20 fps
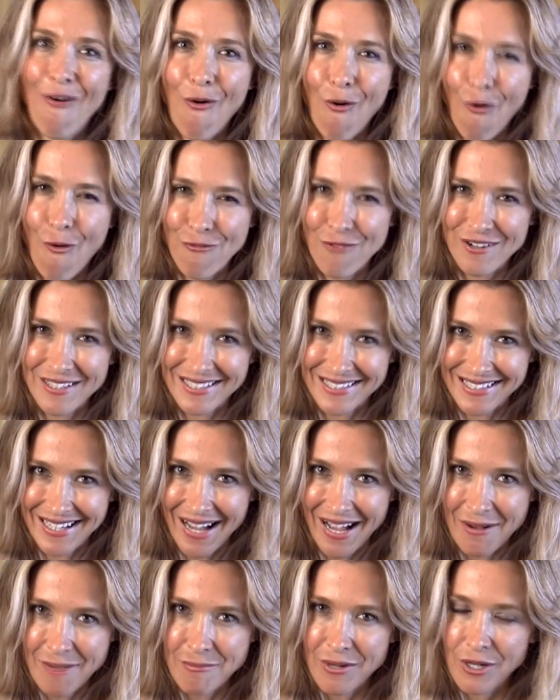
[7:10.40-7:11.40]

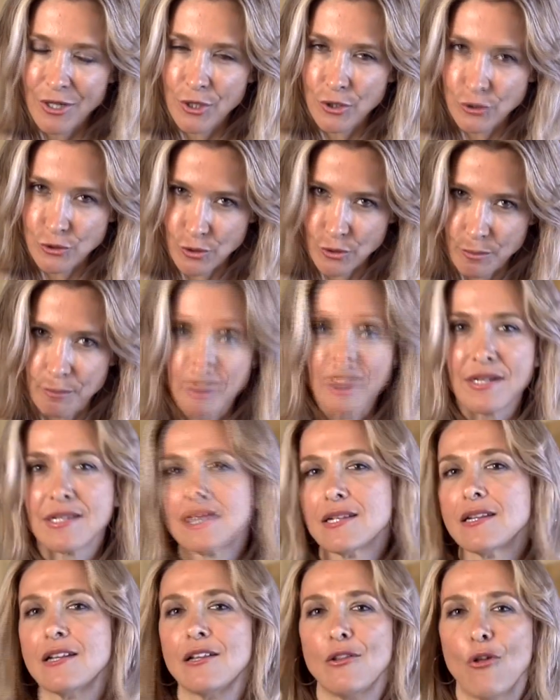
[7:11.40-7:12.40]
overcome your
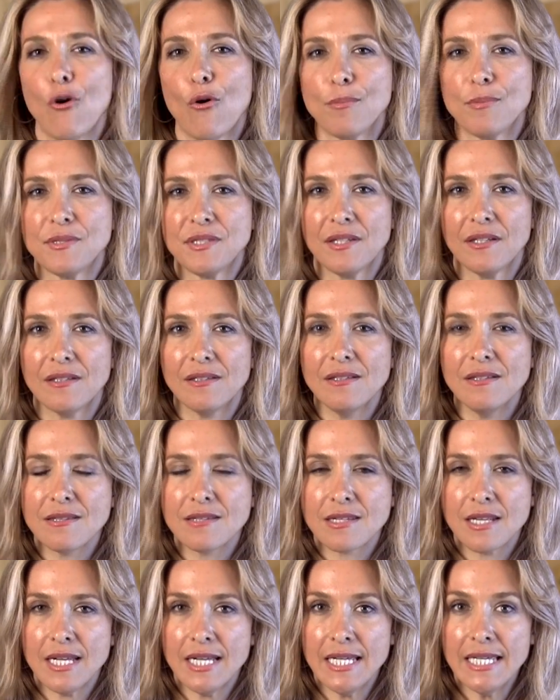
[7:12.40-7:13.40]
personal
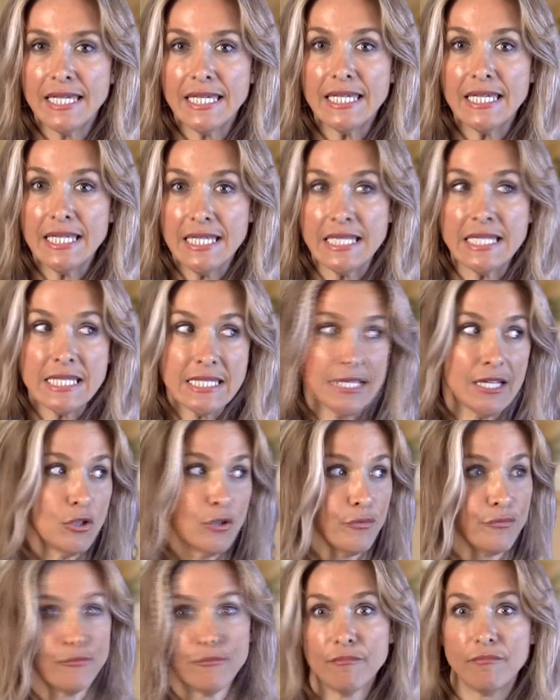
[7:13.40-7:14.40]
obstacles instead
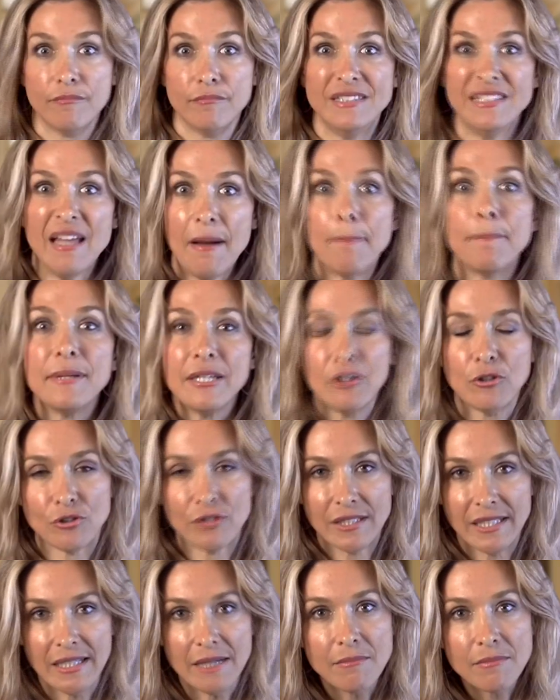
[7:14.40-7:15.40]
of dumping on
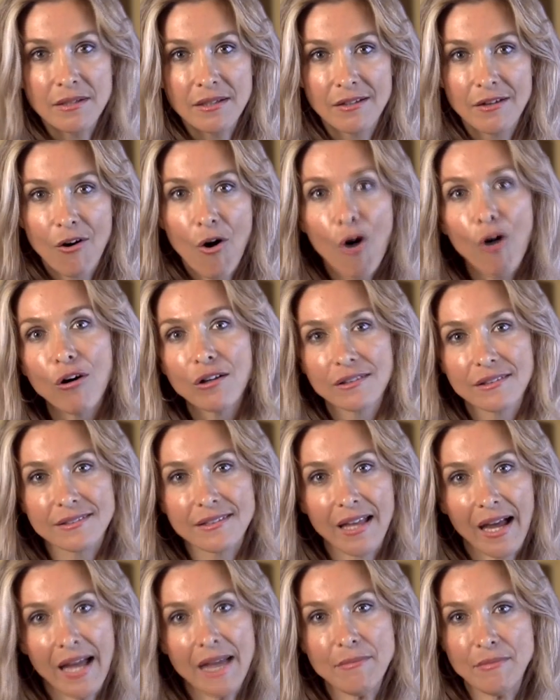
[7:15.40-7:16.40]
him all the
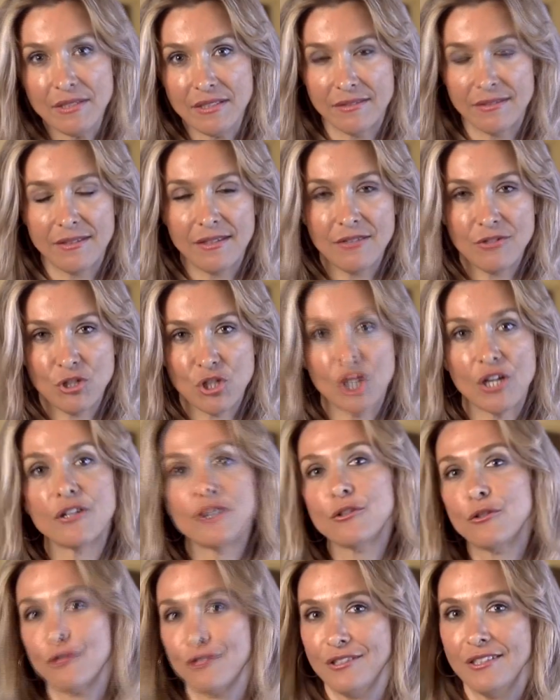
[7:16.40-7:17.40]
time and
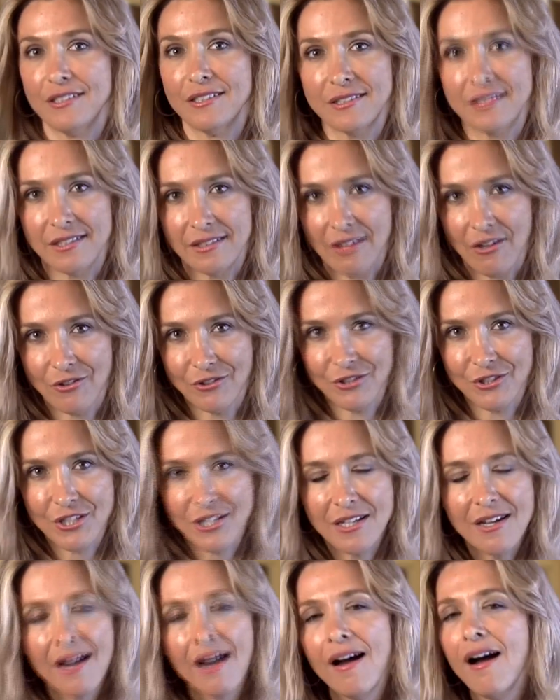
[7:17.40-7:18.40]
sharing your dirty
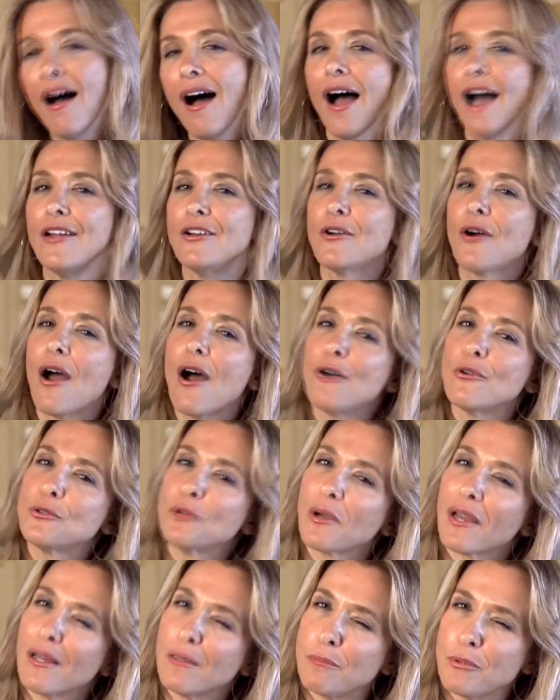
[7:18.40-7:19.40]
laundry. I know how
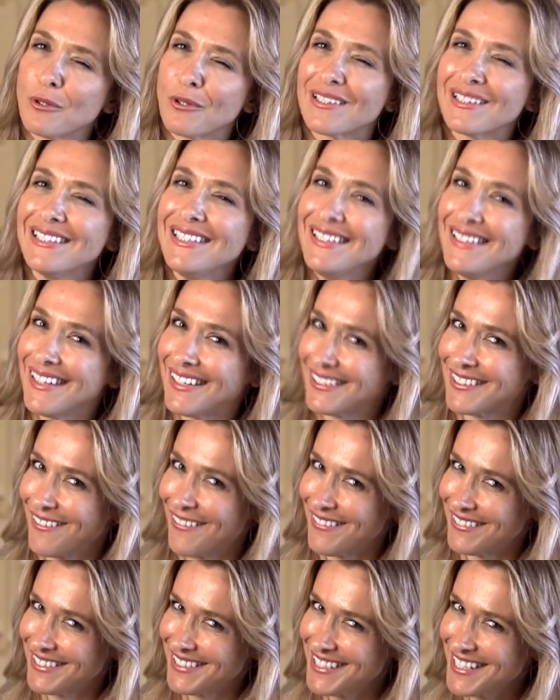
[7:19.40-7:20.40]
to help you clean that
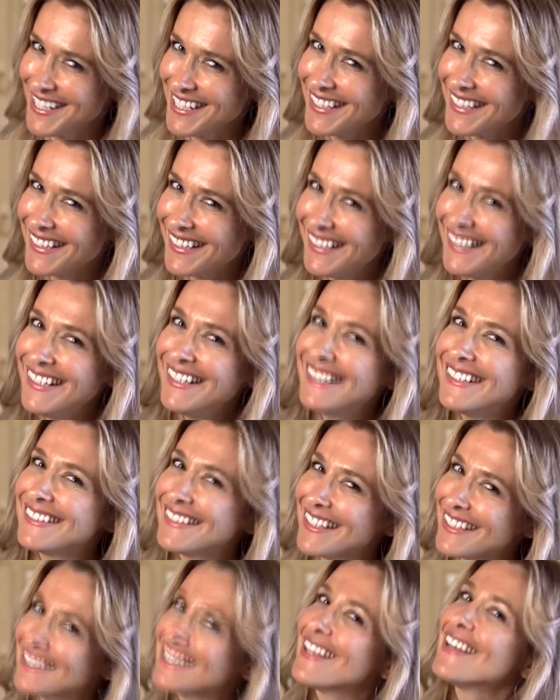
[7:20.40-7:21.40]
laundry,
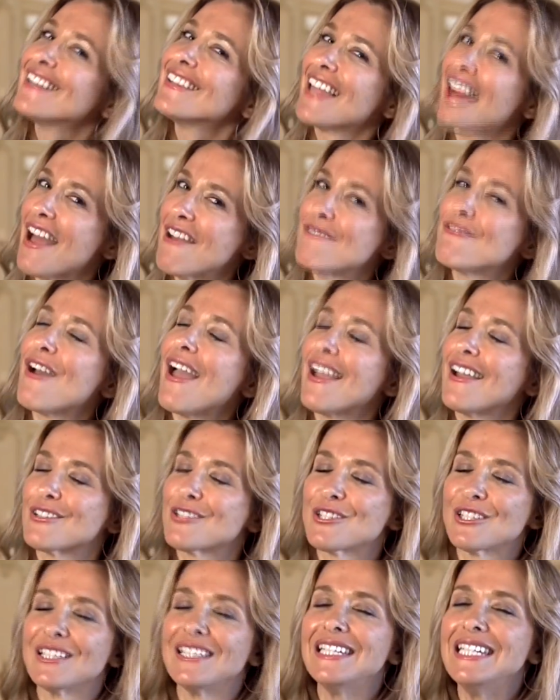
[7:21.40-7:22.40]
that life
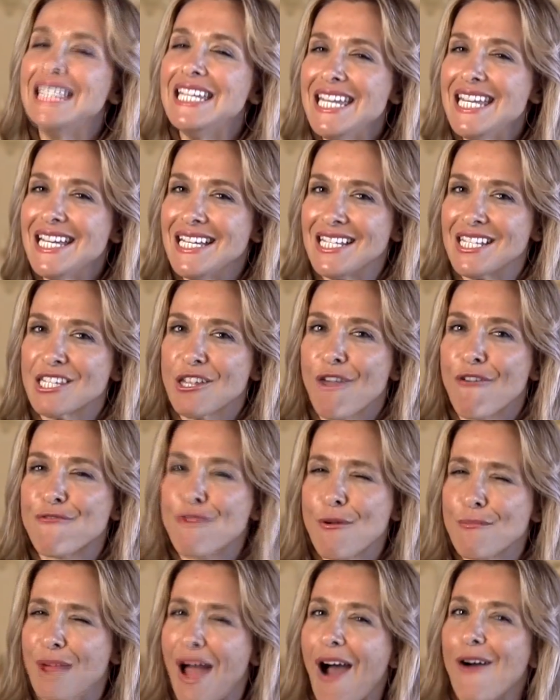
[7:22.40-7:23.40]
actually is
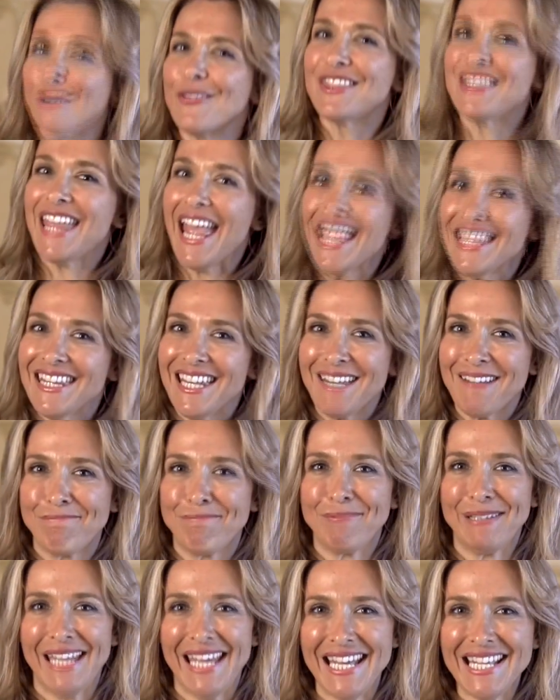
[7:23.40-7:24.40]
from
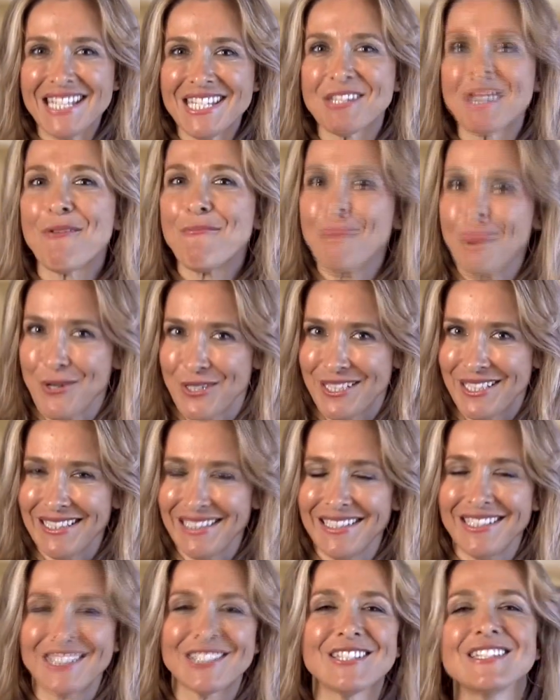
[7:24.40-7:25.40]
authentic place more
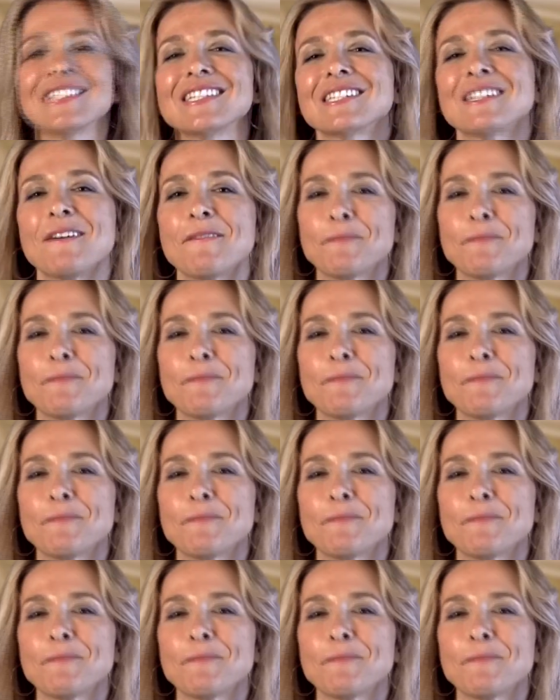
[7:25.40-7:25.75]
delicious.